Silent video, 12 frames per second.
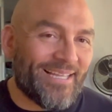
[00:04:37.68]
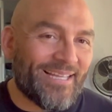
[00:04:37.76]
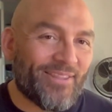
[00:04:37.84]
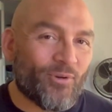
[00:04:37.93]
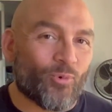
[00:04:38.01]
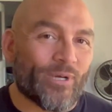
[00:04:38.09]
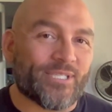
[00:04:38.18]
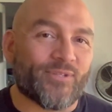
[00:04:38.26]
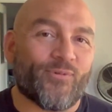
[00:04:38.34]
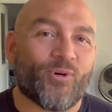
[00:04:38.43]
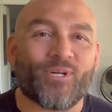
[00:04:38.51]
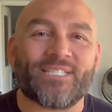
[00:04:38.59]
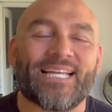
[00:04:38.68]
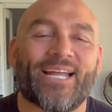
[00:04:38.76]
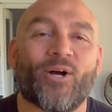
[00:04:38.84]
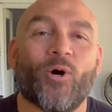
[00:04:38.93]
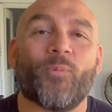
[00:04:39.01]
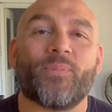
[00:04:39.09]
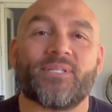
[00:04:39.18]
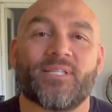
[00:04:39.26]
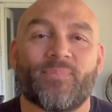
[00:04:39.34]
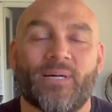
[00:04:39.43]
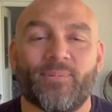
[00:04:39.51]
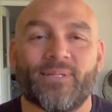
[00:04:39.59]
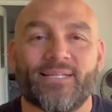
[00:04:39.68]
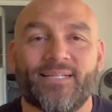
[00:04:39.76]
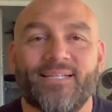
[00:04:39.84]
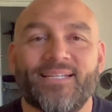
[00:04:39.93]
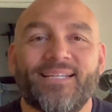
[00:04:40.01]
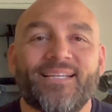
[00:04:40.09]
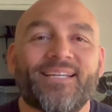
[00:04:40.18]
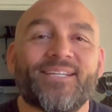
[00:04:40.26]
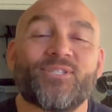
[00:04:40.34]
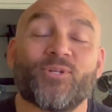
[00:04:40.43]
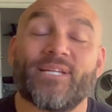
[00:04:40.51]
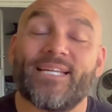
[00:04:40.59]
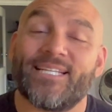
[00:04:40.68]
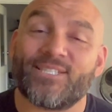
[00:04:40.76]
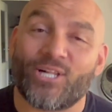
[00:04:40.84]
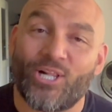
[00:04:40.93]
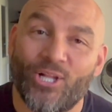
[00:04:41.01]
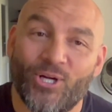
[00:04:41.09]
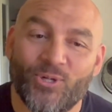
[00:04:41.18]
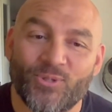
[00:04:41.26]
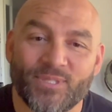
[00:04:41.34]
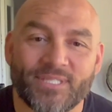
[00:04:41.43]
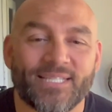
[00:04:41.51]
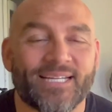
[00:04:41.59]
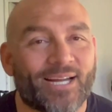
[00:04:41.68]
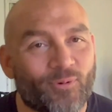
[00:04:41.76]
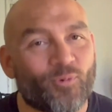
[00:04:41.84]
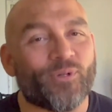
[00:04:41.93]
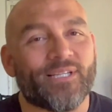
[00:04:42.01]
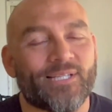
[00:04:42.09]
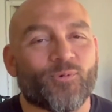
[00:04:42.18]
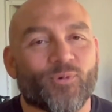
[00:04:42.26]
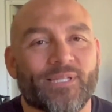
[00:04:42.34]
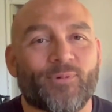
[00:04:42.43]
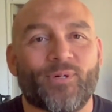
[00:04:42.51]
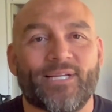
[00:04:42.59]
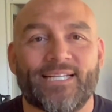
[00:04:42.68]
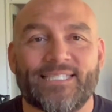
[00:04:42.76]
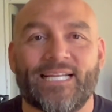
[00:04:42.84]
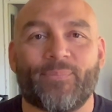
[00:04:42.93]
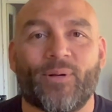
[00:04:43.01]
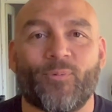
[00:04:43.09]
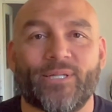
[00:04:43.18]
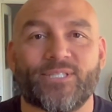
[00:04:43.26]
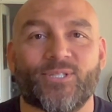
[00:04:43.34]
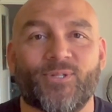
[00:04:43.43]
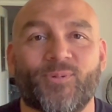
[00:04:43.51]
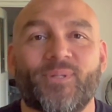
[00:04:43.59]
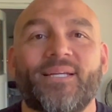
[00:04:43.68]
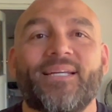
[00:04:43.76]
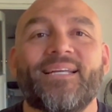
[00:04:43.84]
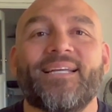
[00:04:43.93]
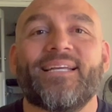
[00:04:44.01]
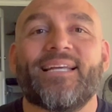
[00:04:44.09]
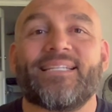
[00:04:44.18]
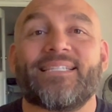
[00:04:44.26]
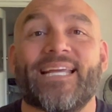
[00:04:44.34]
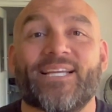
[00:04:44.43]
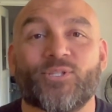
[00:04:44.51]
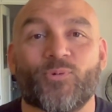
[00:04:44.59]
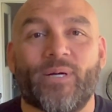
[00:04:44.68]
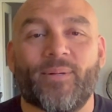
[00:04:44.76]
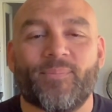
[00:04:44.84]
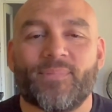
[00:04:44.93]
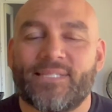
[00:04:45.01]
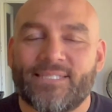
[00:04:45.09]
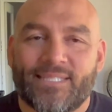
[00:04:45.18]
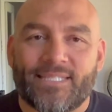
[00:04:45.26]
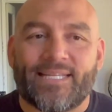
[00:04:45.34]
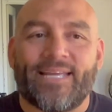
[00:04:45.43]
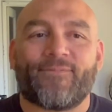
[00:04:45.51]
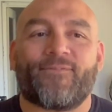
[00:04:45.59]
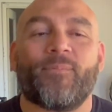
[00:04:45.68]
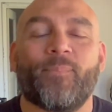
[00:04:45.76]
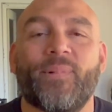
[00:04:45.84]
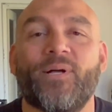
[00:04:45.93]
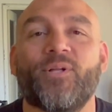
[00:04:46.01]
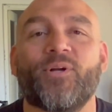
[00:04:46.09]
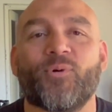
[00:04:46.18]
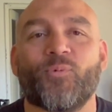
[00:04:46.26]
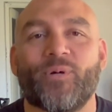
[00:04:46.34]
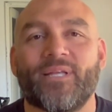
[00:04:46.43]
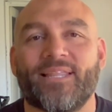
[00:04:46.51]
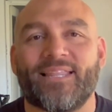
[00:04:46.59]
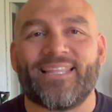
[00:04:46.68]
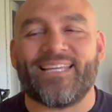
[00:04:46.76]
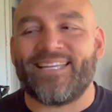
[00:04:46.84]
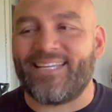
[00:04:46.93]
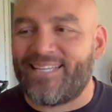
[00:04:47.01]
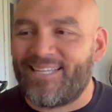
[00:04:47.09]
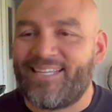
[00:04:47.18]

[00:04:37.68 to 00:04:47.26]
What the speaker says: the reservoir is not open to the public, so it is closed. I really wanted to take my wetsuit, take a swim, get familiar with the